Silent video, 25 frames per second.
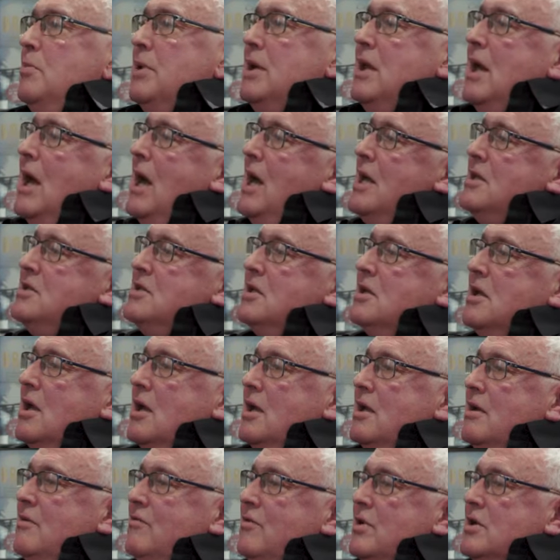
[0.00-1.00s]
but he has a
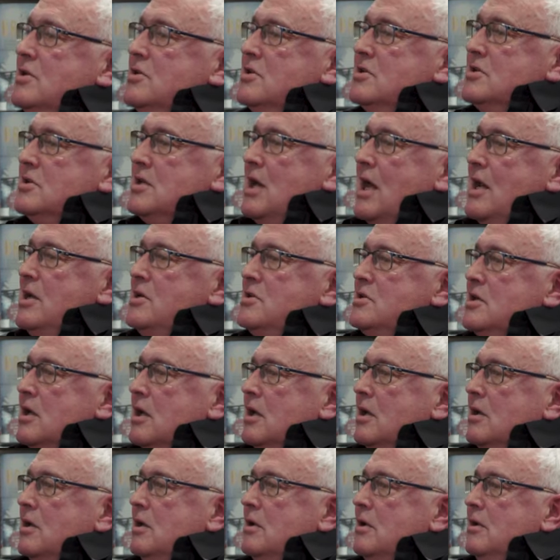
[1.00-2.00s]
kind of
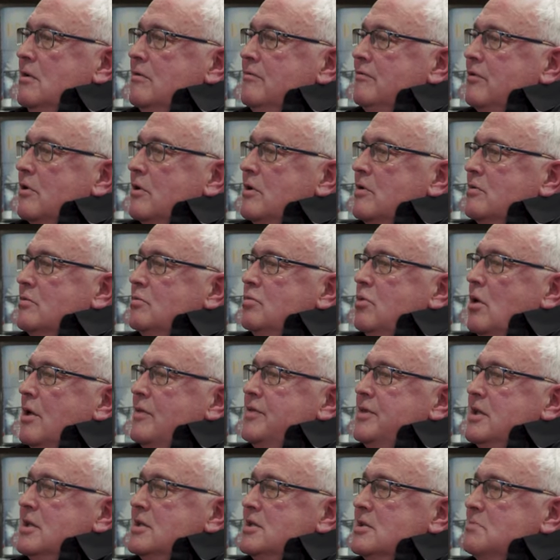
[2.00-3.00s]
understanding for
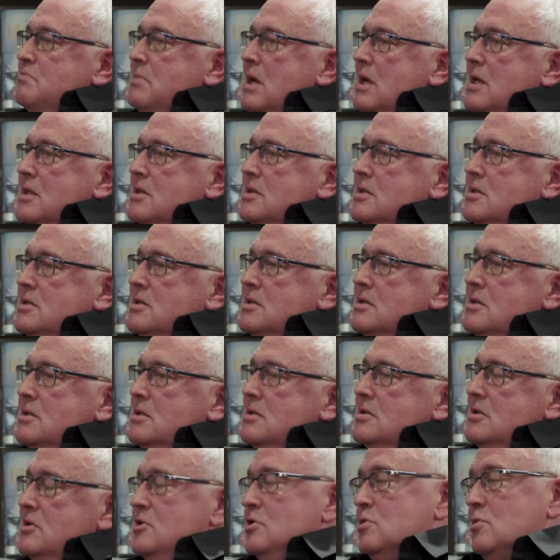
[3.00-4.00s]
what this man's
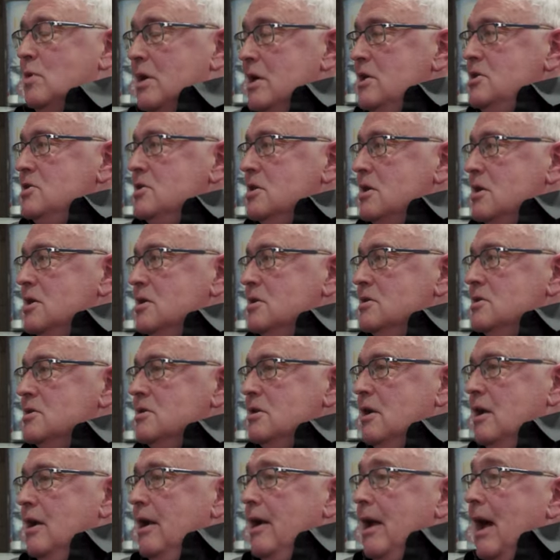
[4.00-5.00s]
situation
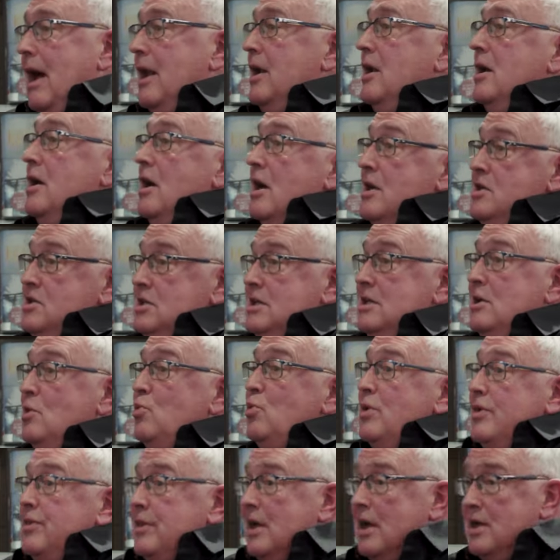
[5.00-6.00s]
is. And I, I deal
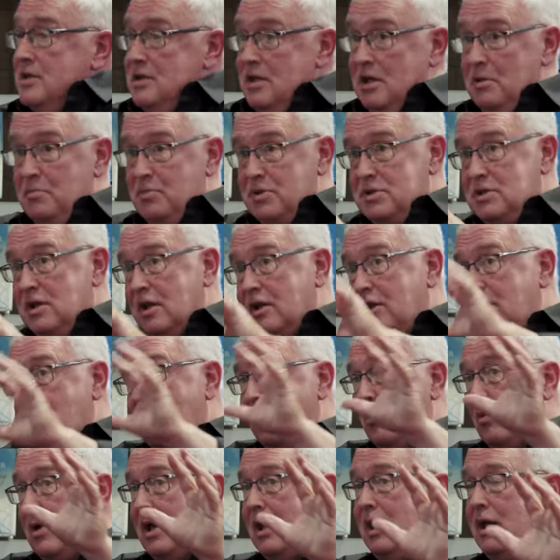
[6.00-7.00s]
with that in a
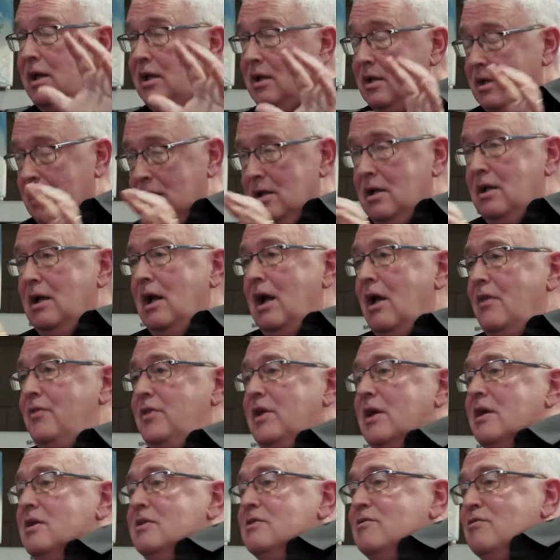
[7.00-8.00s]
particular way at
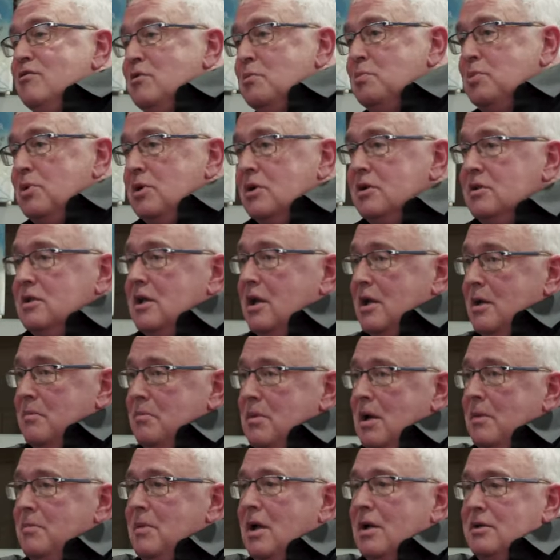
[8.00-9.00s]
the end of the book. Which
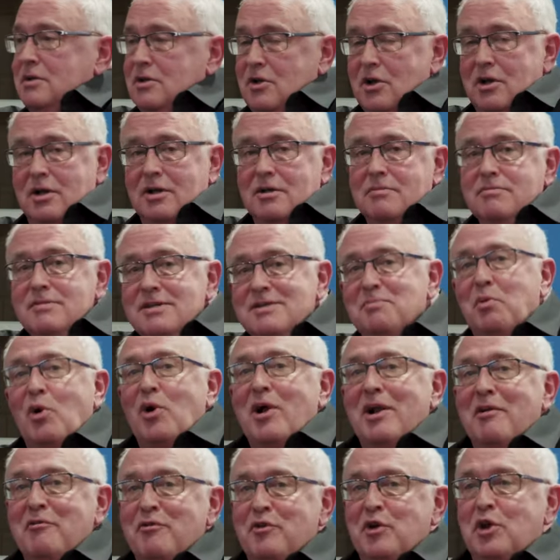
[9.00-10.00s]
we won't, which, which we won't give
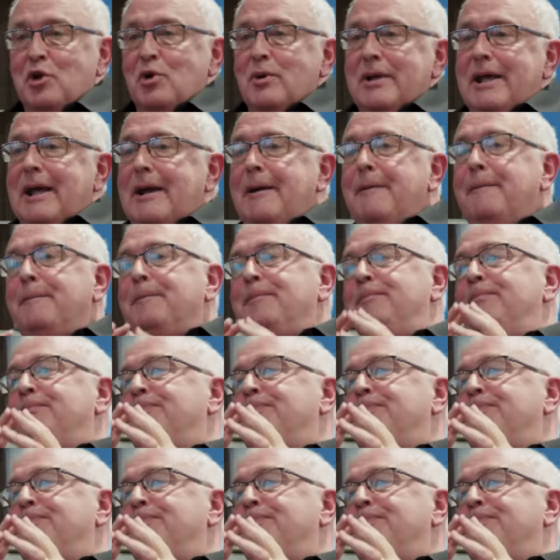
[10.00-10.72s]
away. You, yeah. So